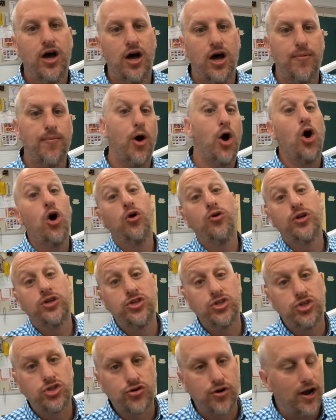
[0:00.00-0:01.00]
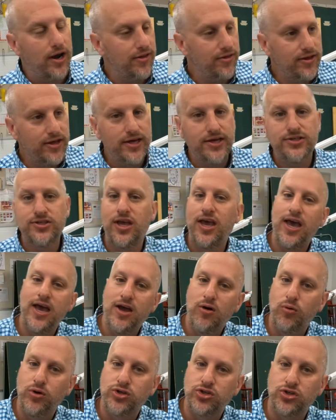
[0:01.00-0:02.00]
Um, oh, did you try this?
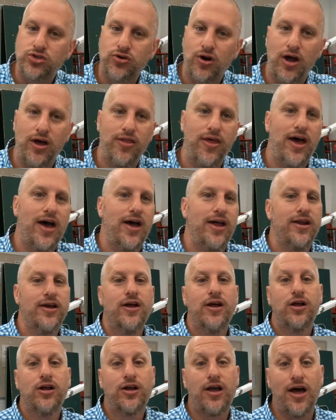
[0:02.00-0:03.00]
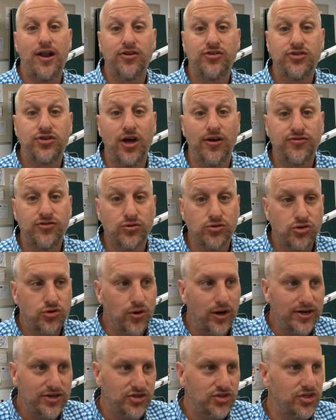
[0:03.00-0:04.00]
Hey, we should try that kind of stuff. So it was
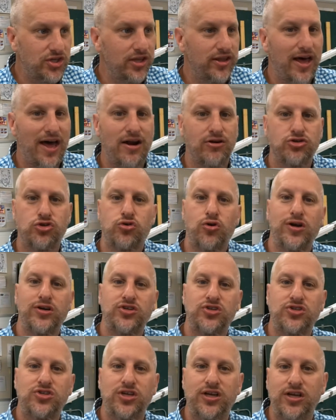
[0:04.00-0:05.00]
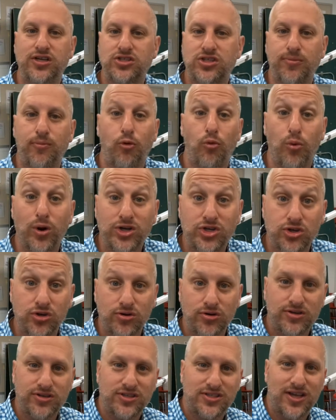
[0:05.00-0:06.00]
great to see that. It was great to see some
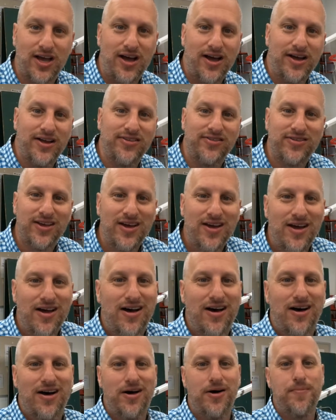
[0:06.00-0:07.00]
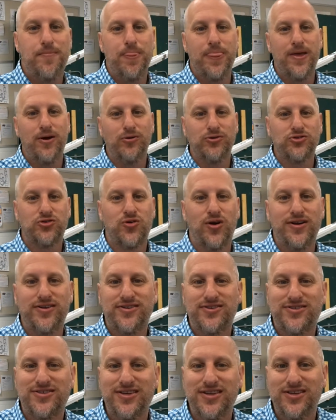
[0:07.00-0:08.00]
original designs. Um, it was great
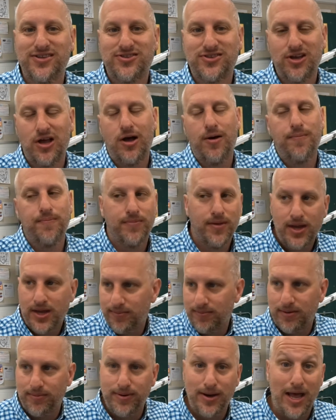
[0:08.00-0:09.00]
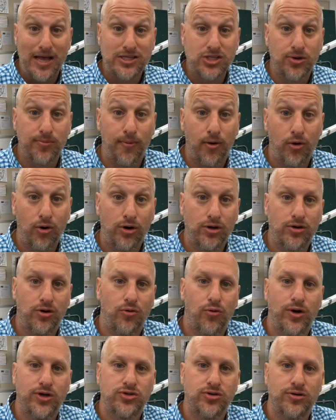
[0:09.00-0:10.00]
to see some, maybe not some
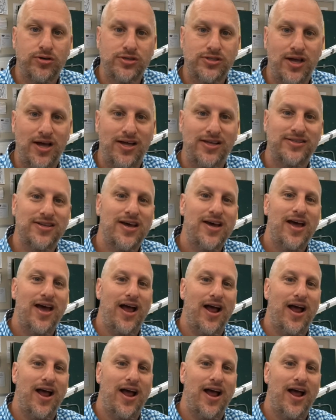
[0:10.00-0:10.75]
original designs.